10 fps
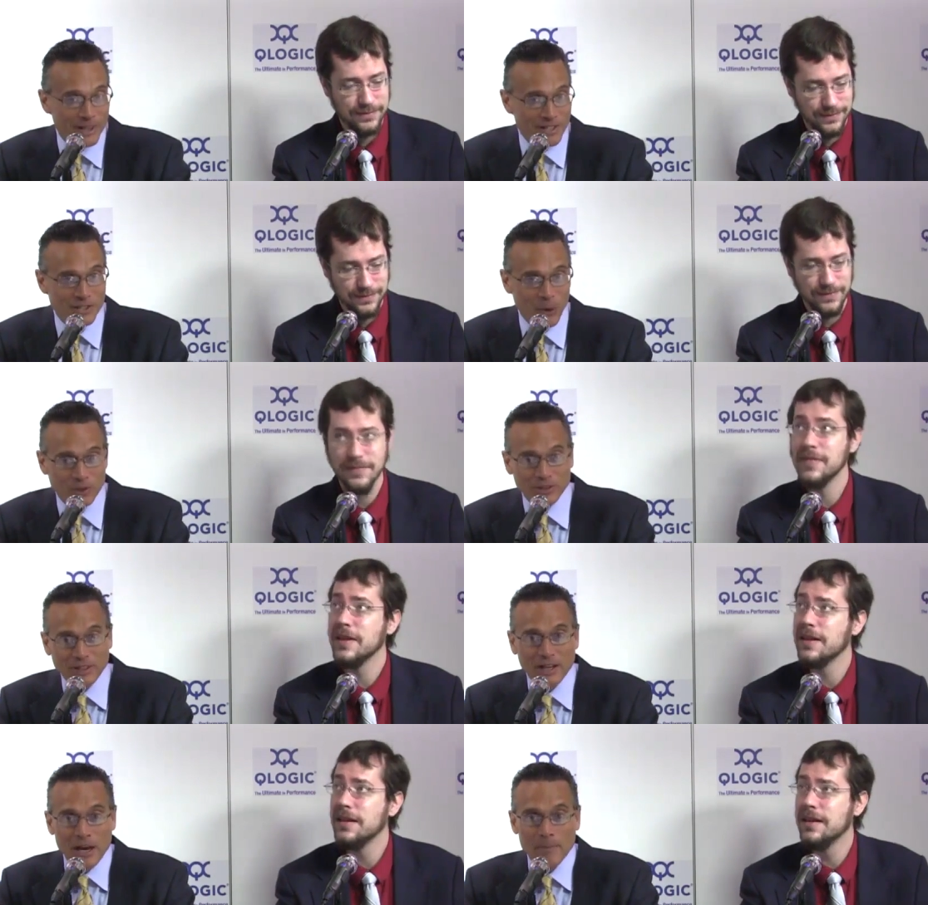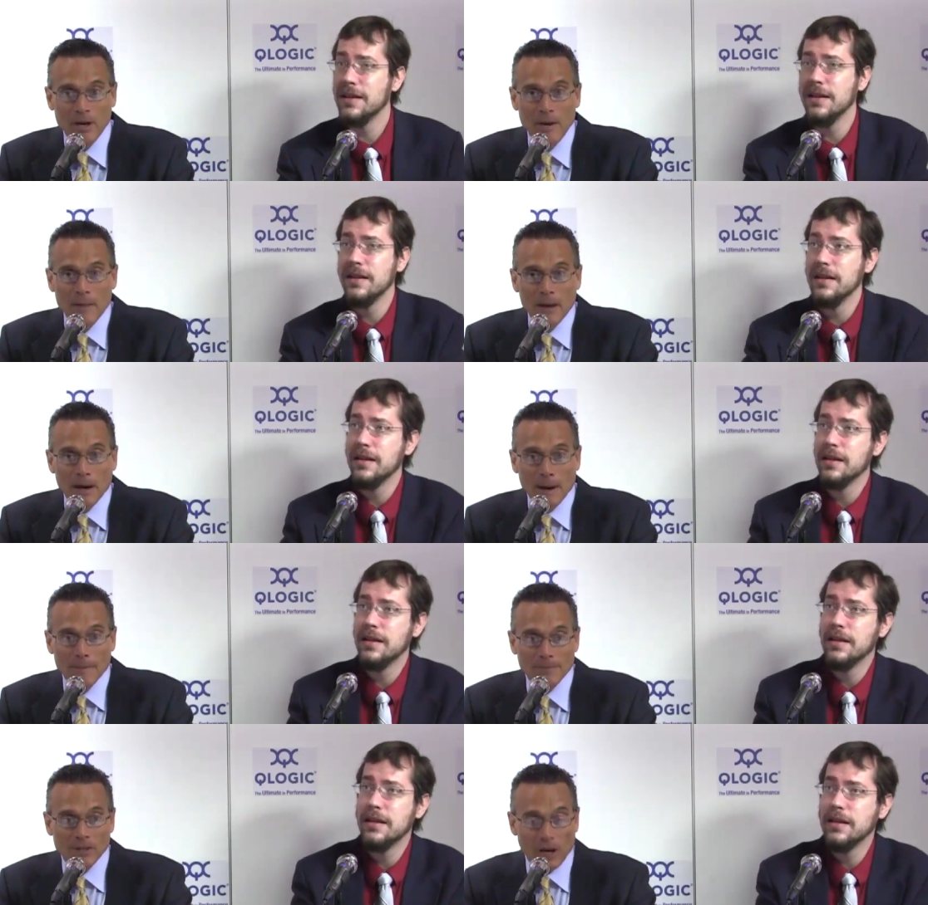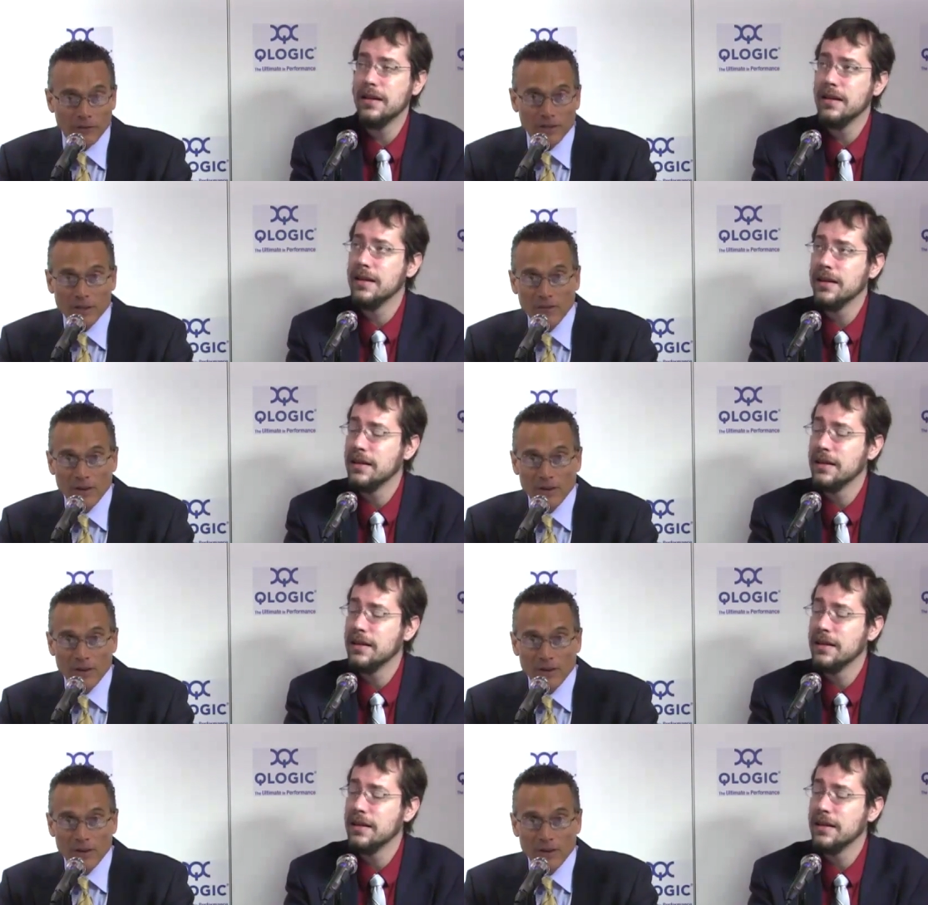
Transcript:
Speaker 1: with his social cam. Um, covering the